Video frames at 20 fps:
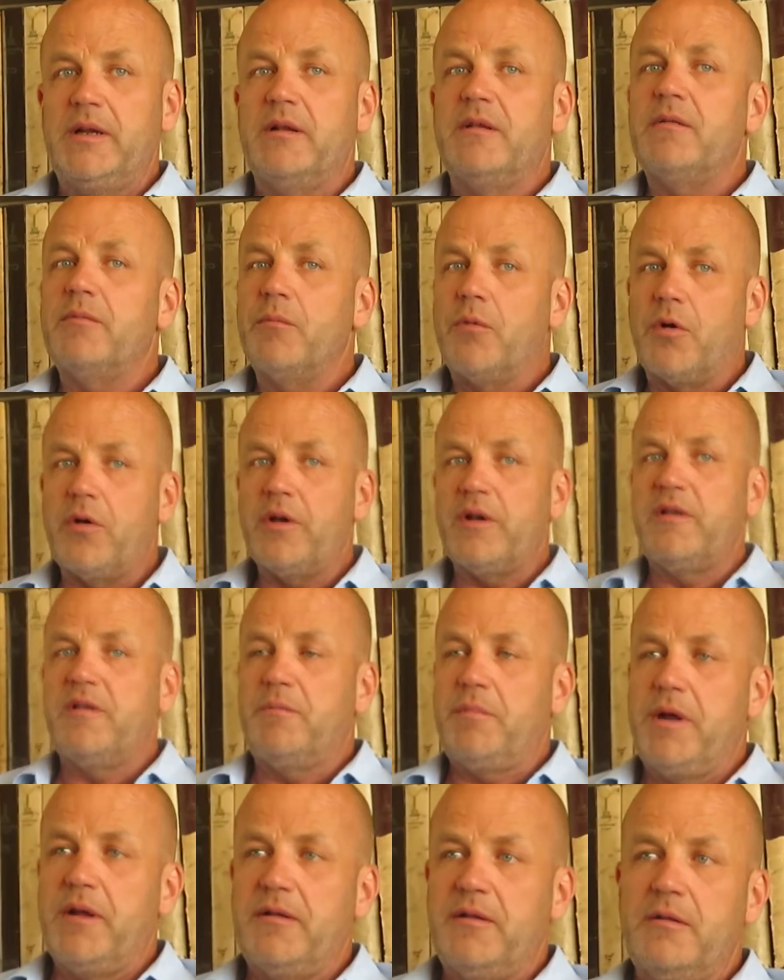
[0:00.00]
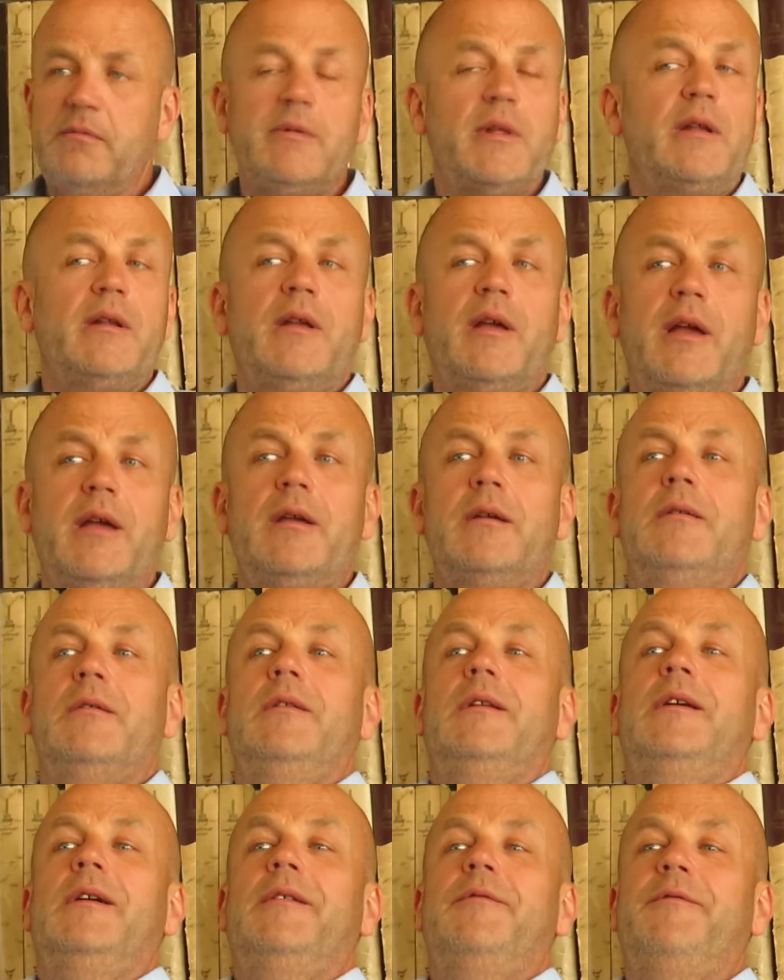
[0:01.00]
It's more expensive than a
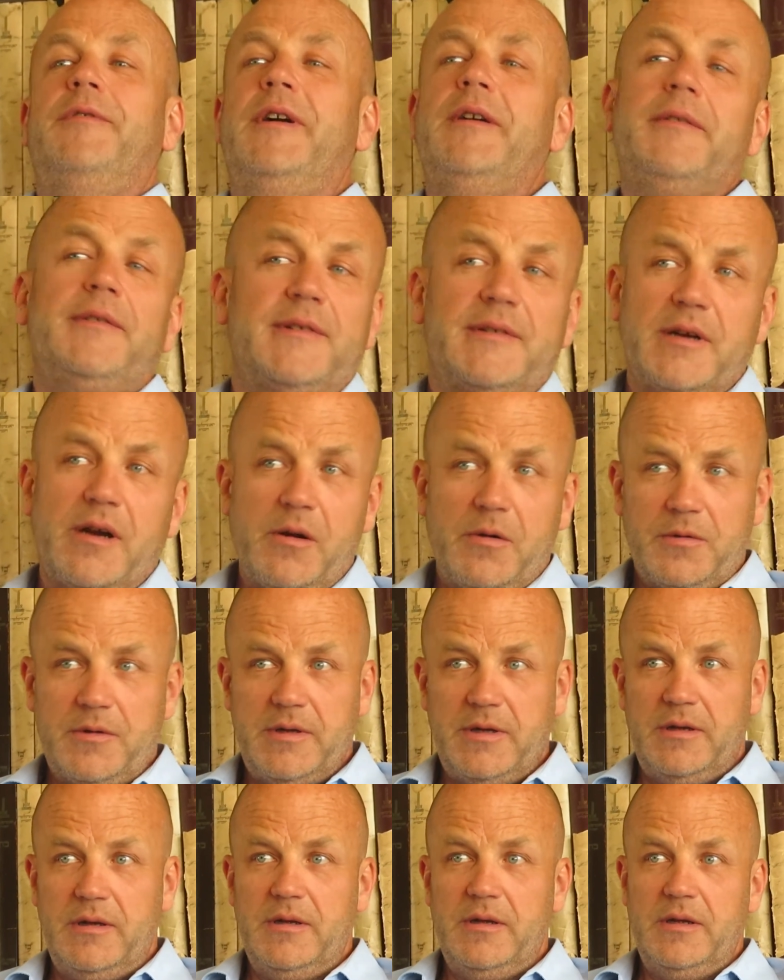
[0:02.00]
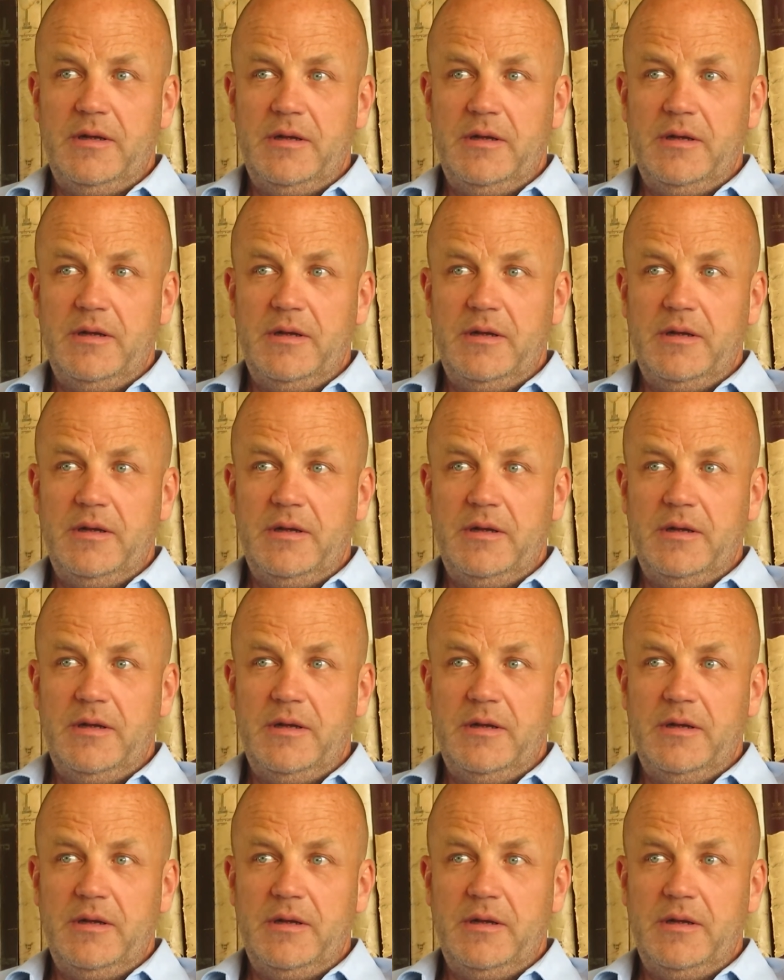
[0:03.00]
regular 5-star hotel.